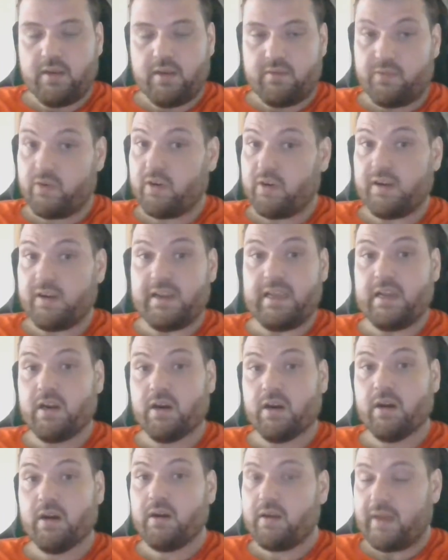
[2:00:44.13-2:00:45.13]
for a
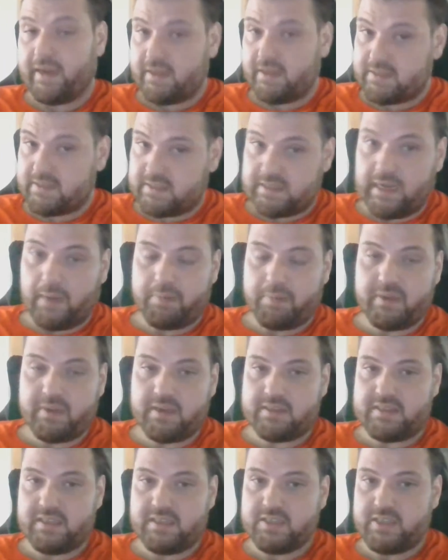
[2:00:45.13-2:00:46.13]
year, I could stop in
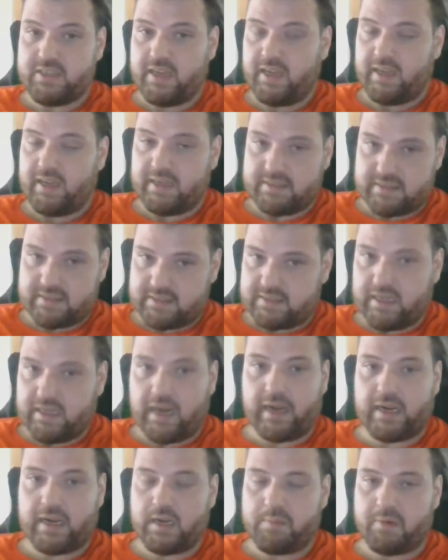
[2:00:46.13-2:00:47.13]
TJ and
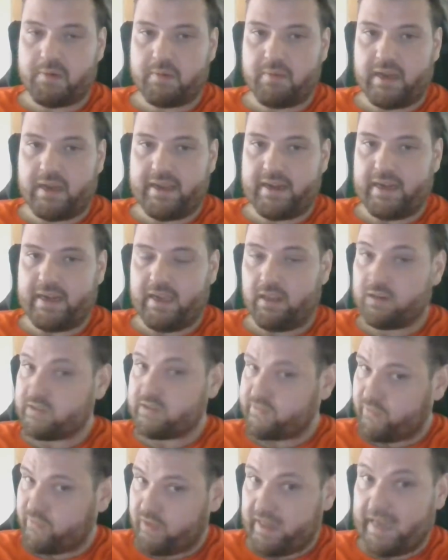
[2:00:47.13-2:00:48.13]
stock up on my
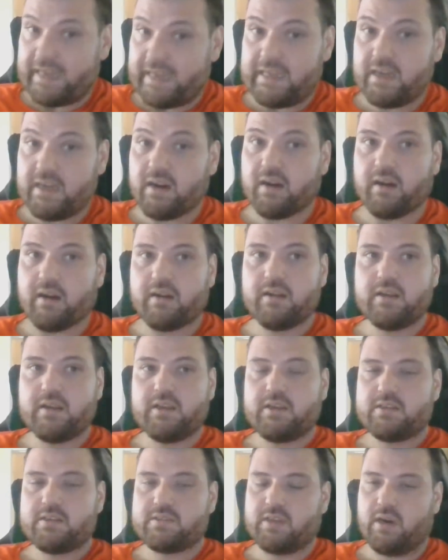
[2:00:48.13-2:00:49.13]
inhalers for that year.
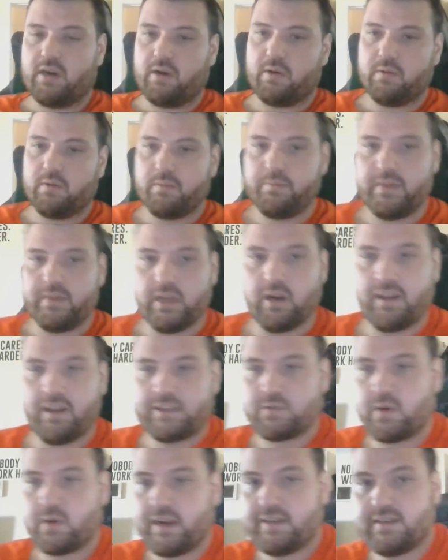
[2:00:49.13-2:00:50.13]
So
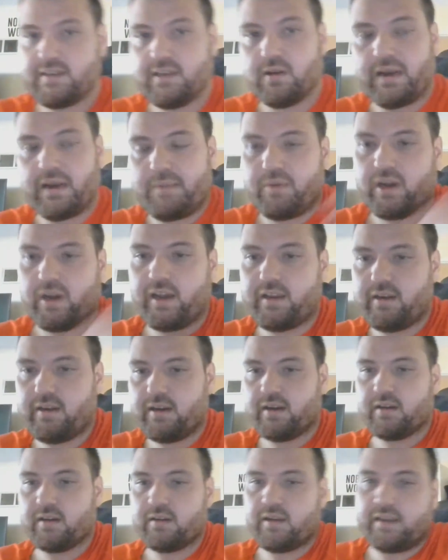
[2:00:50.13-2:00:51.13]
that's what I do. I bought
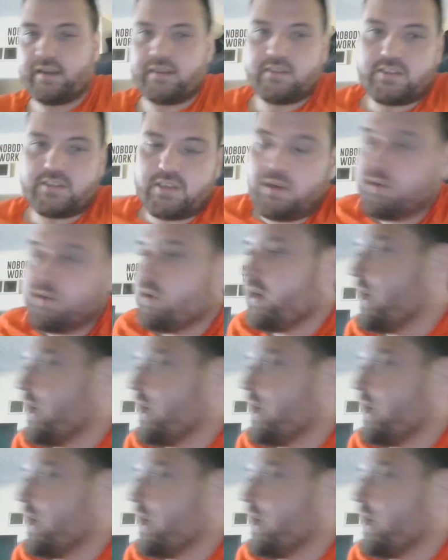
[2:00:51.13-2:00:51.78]
here. I can show you